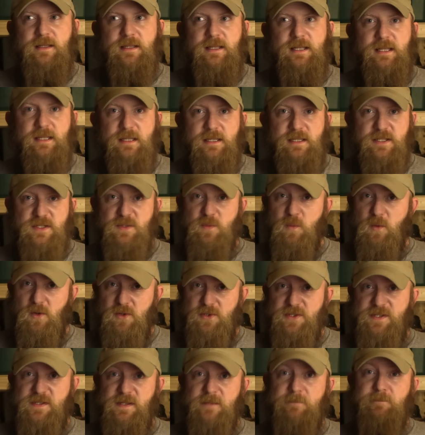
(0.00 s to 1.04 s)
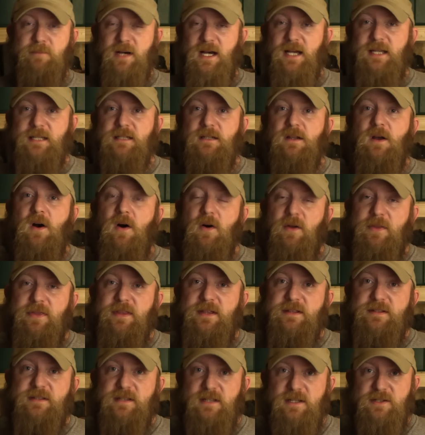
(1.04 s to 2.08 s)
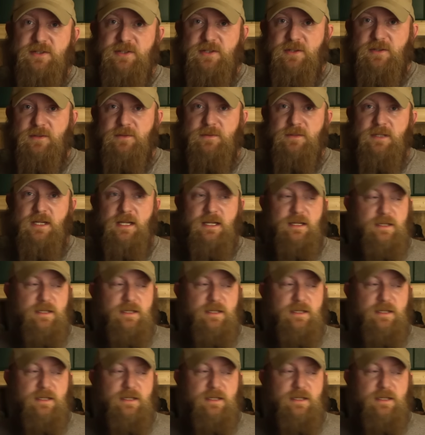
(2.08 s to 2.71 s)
he is worse than Biden on this issue.